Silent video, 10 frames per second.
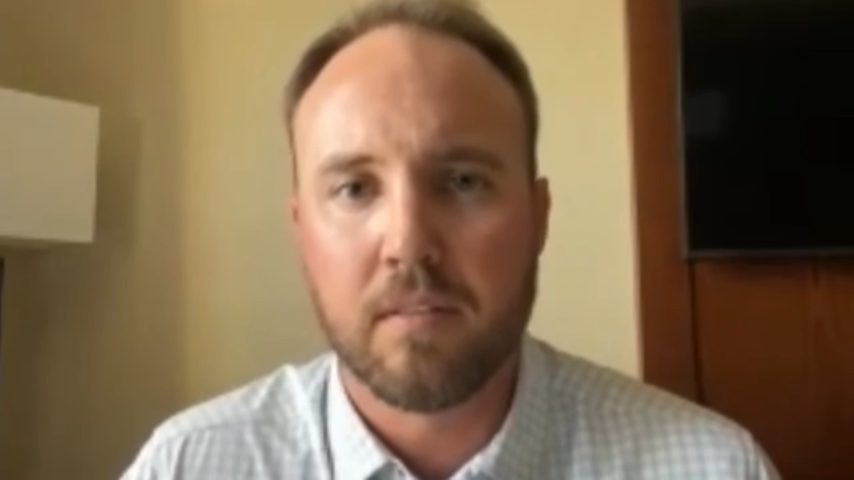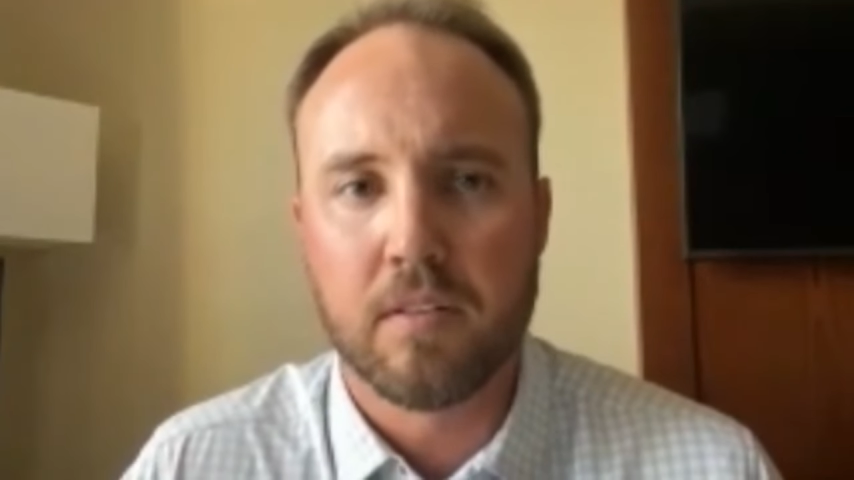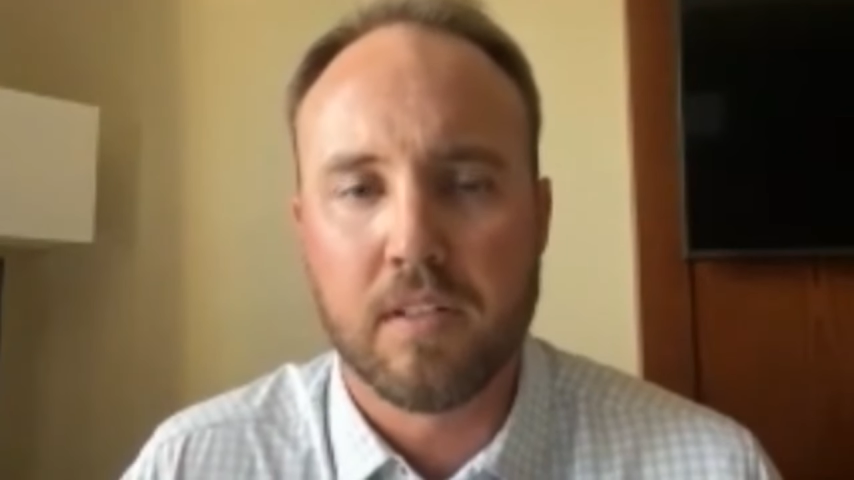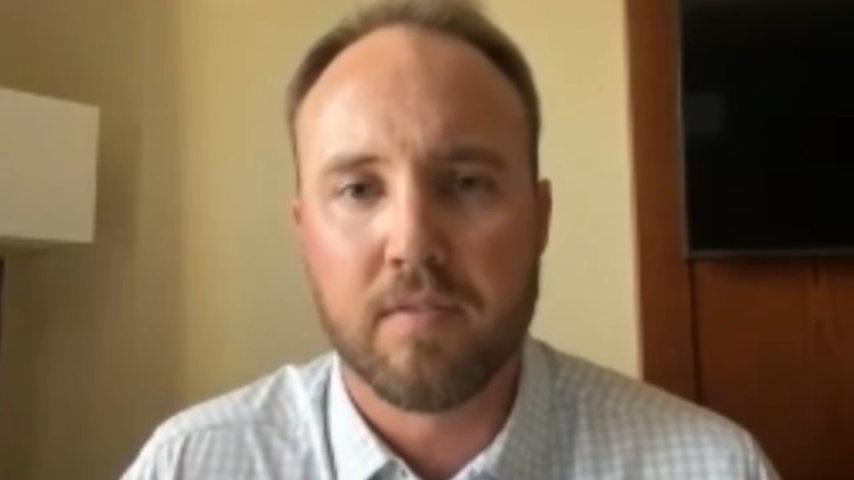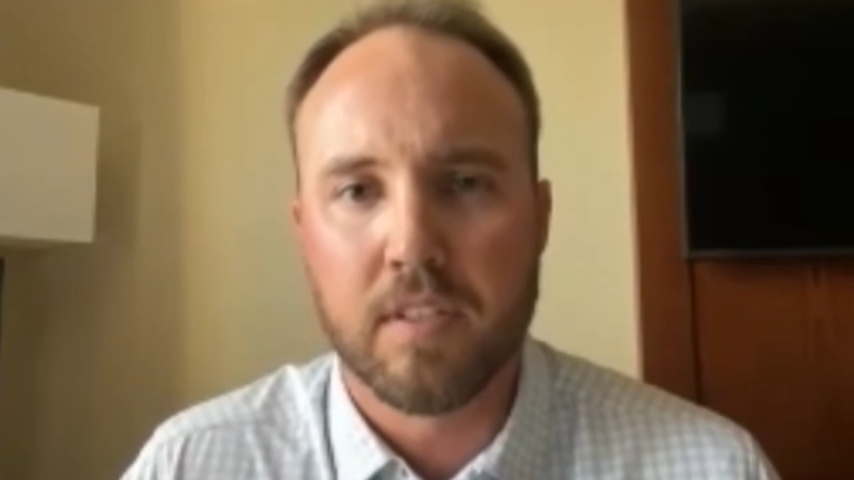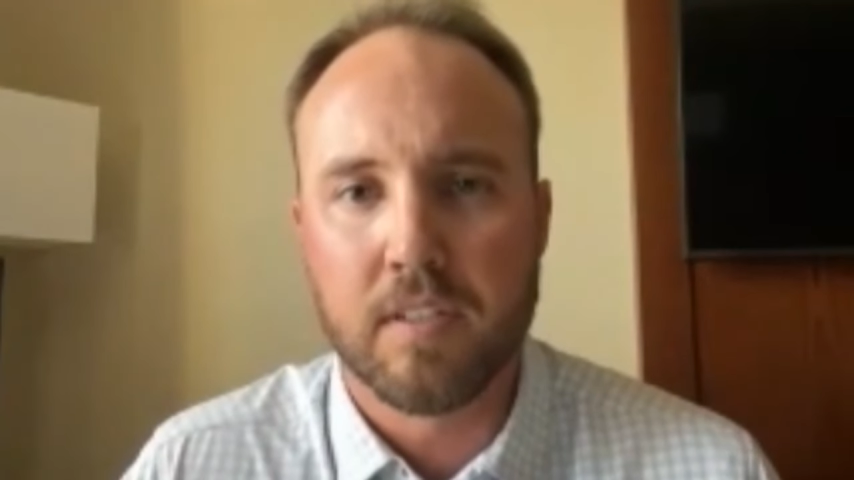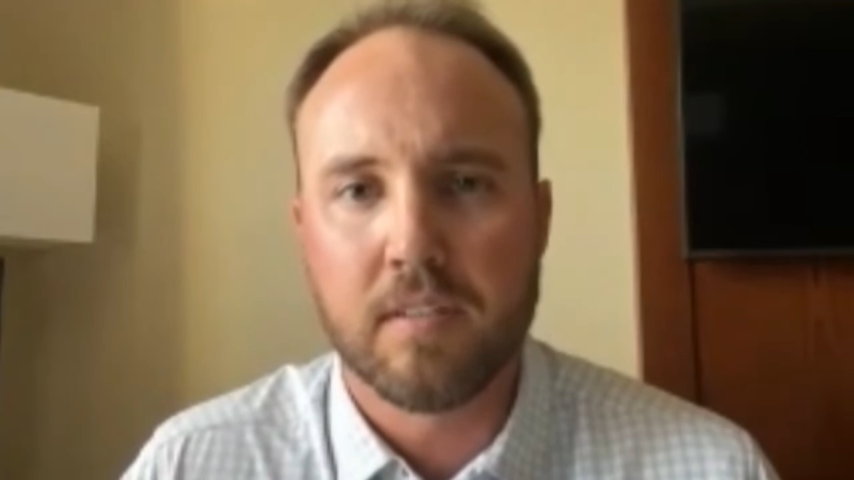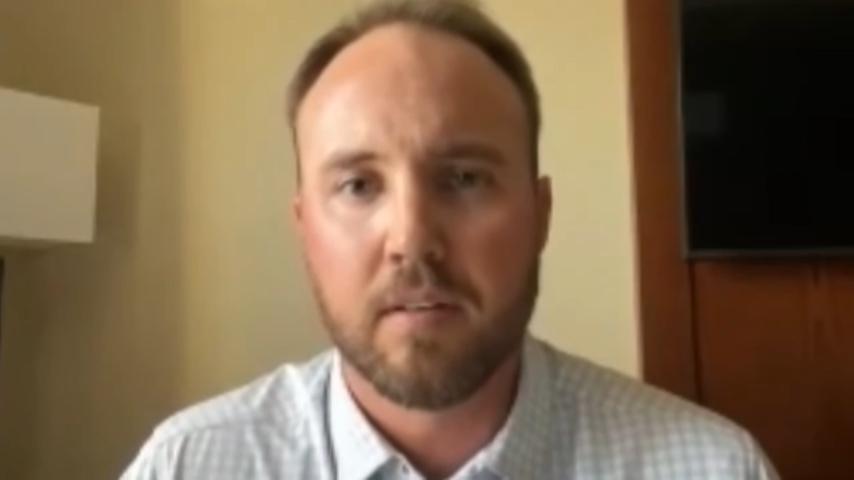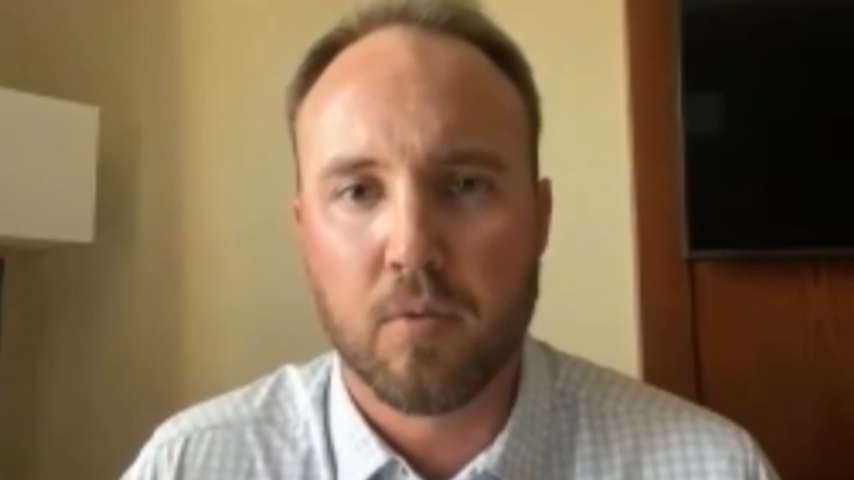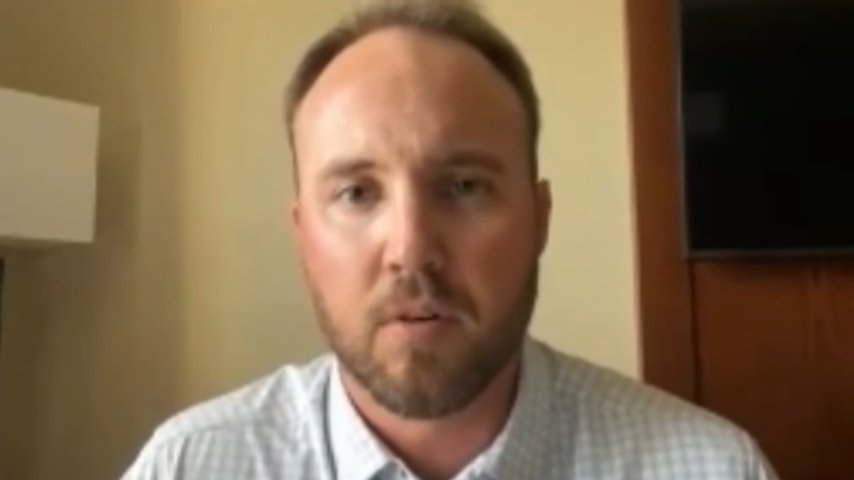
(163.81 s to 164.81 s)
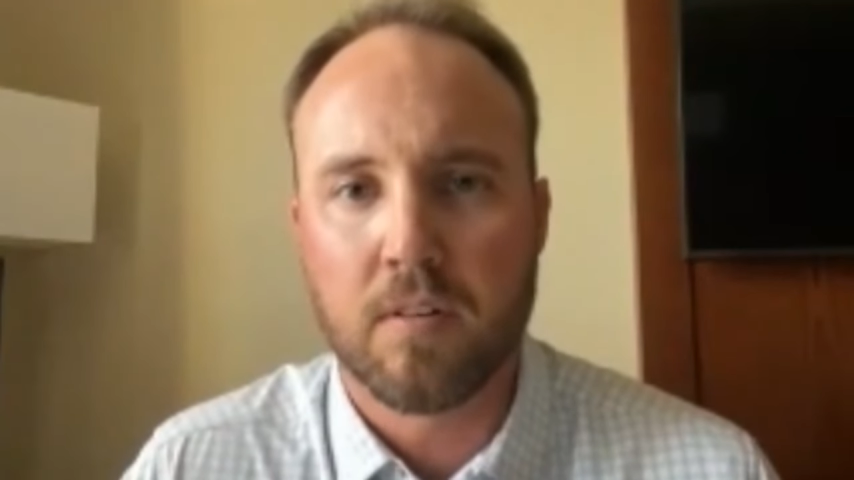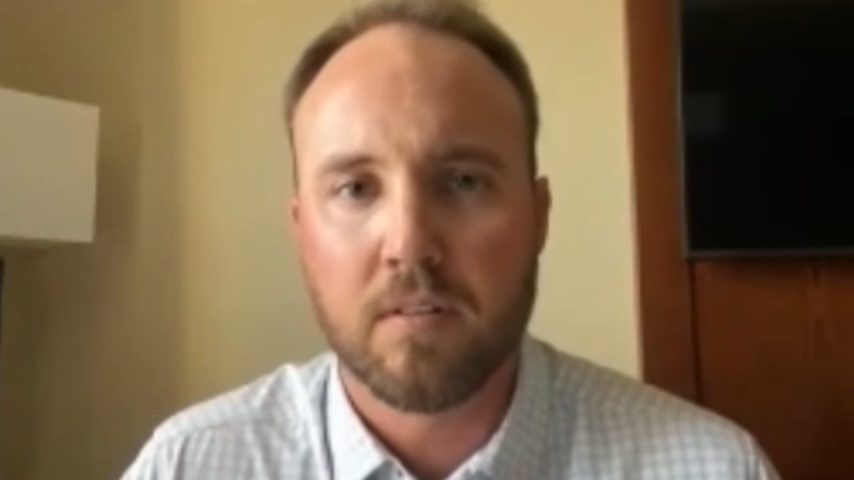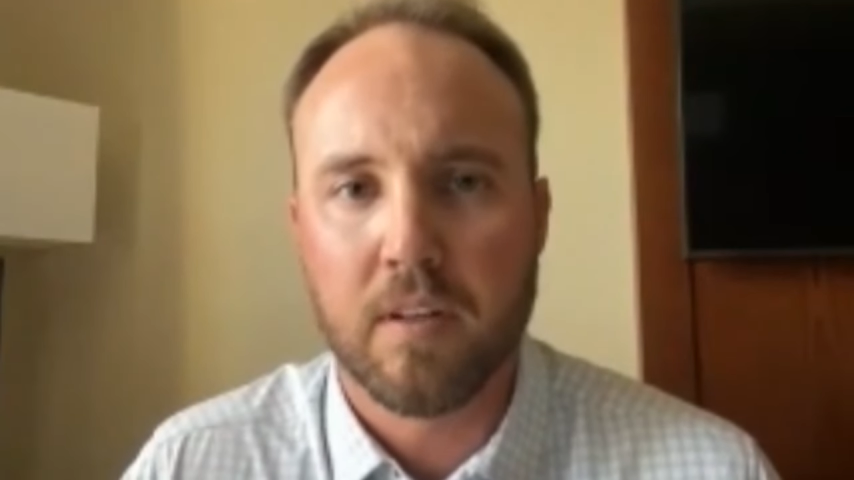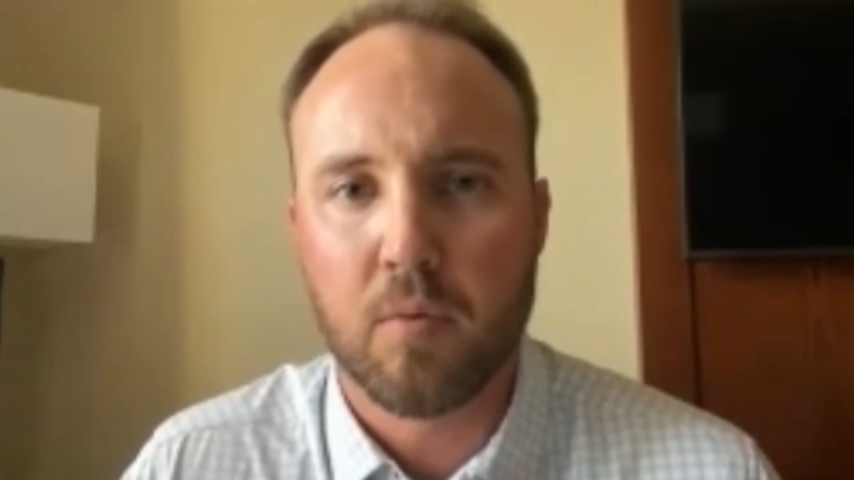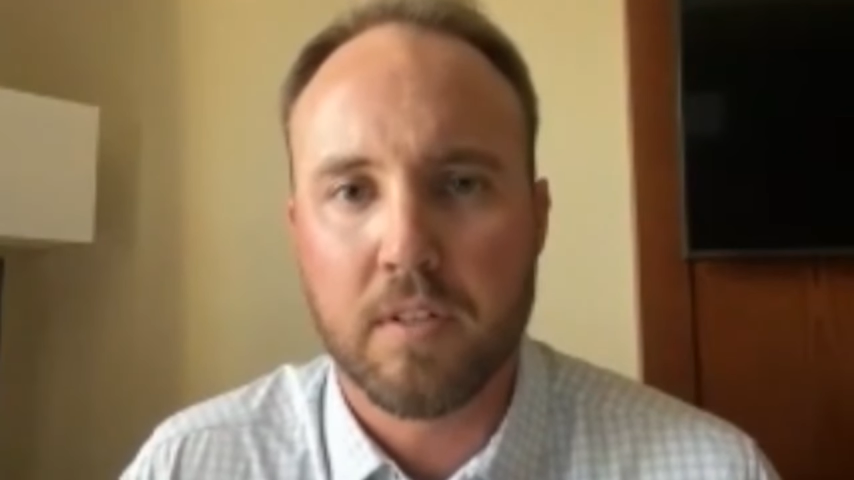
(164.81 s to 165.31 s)
those infants that were
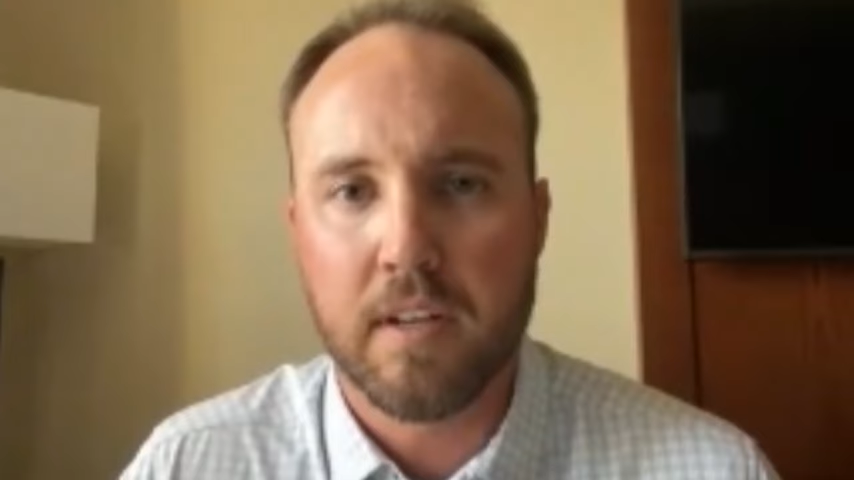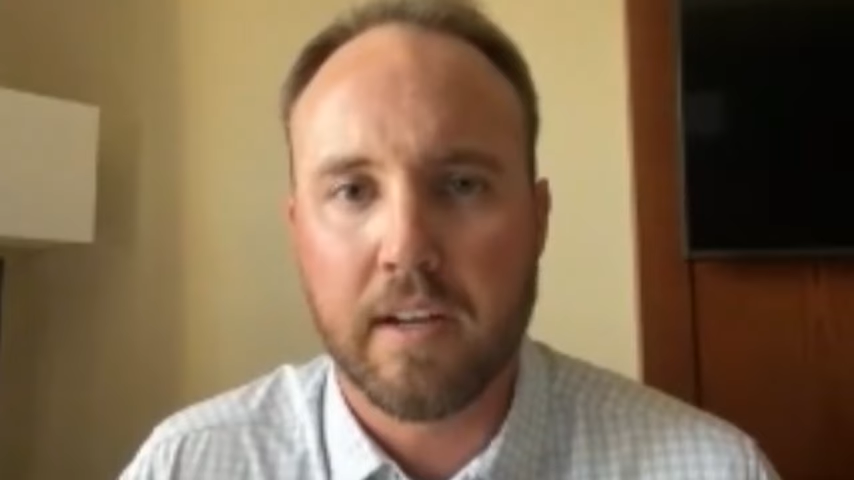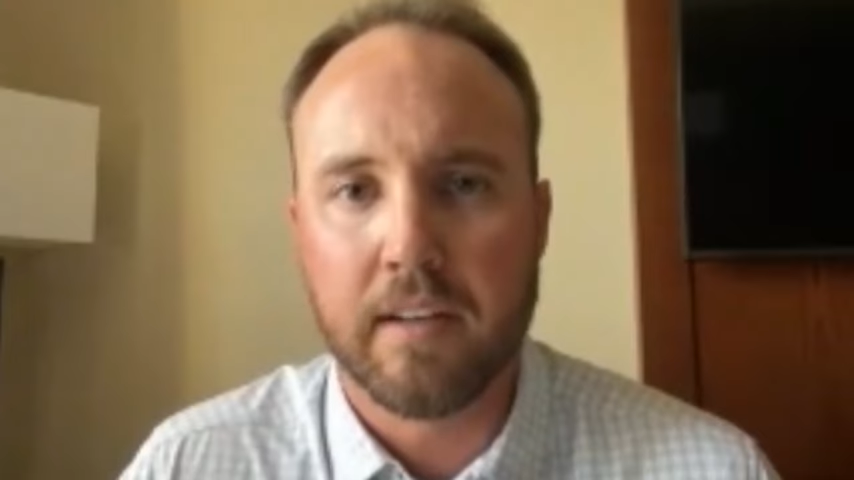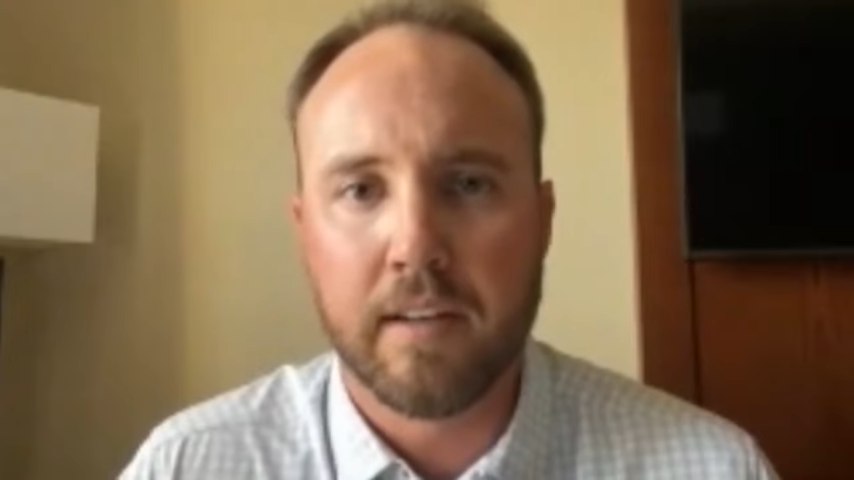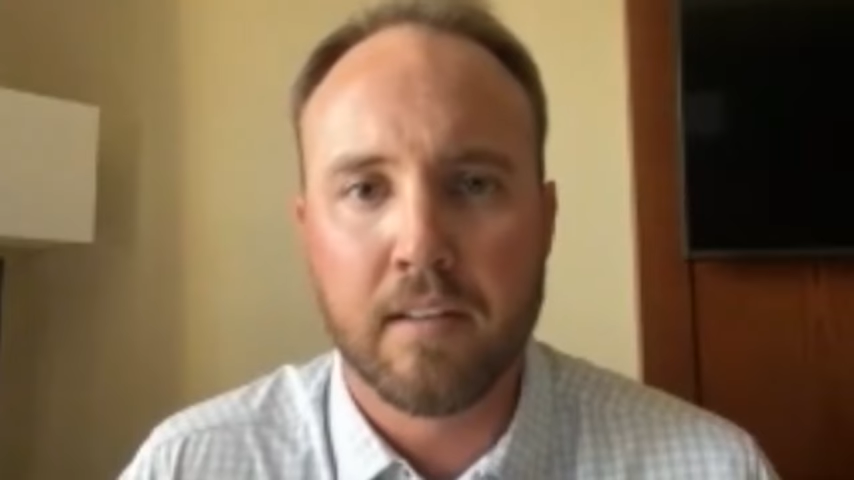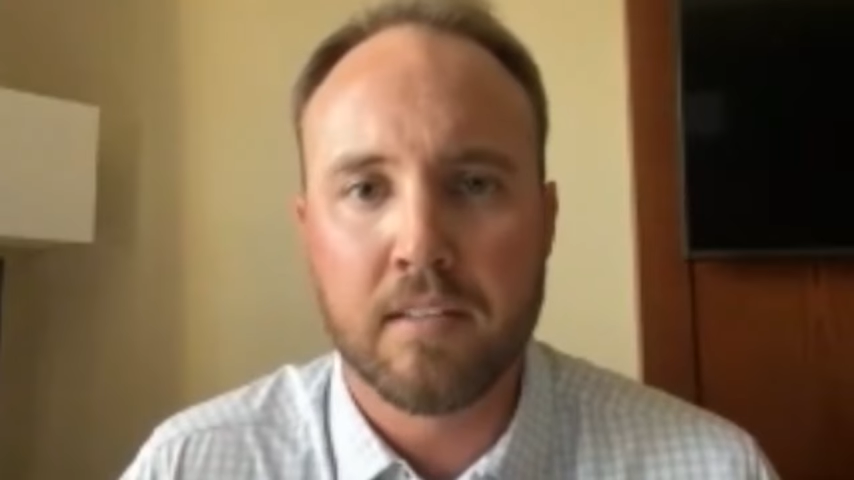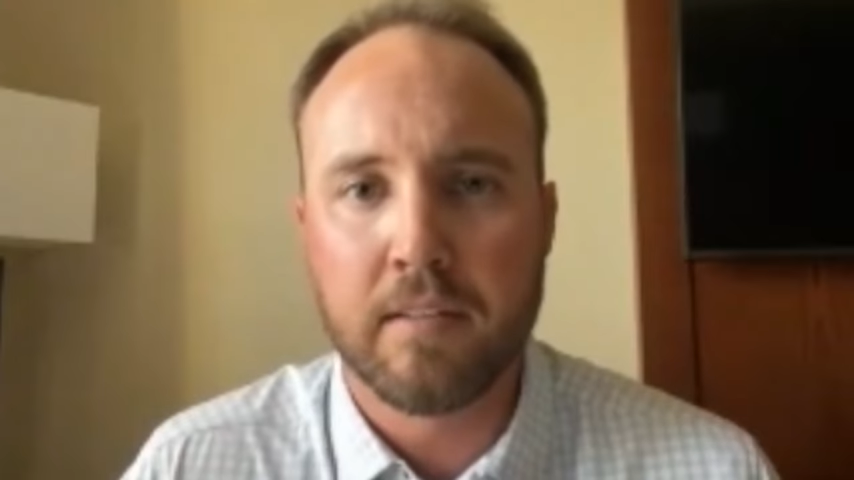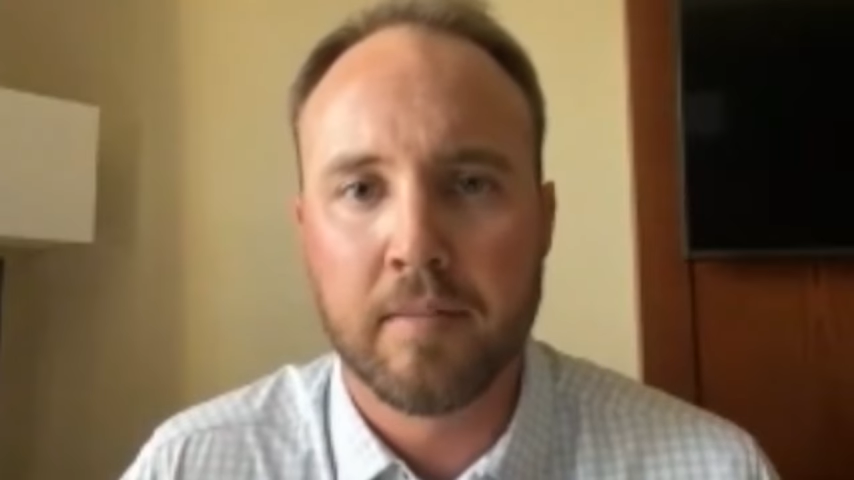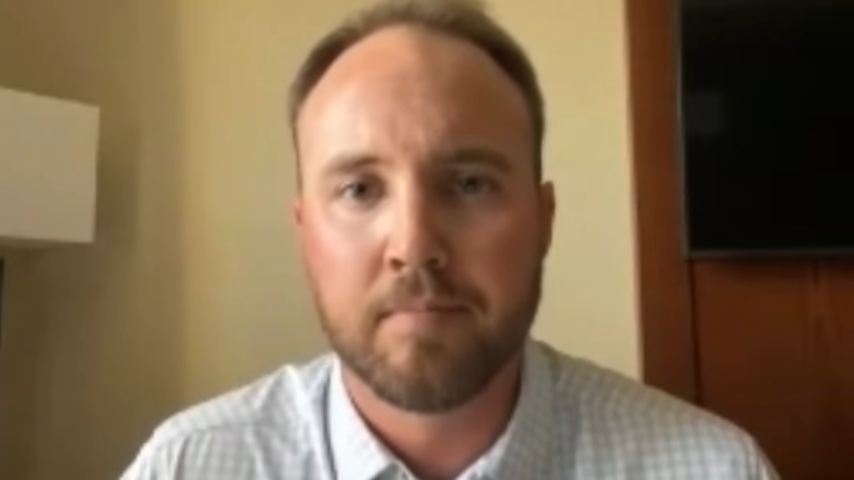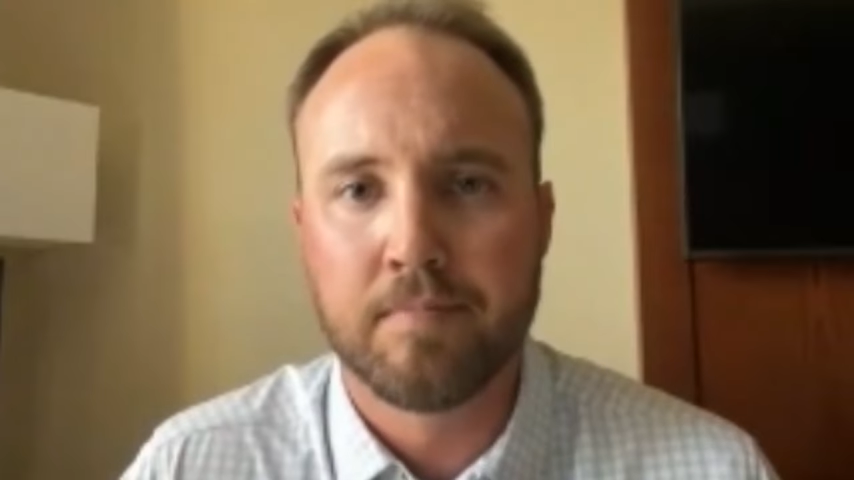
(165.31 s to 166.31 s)
that were taken needlessly.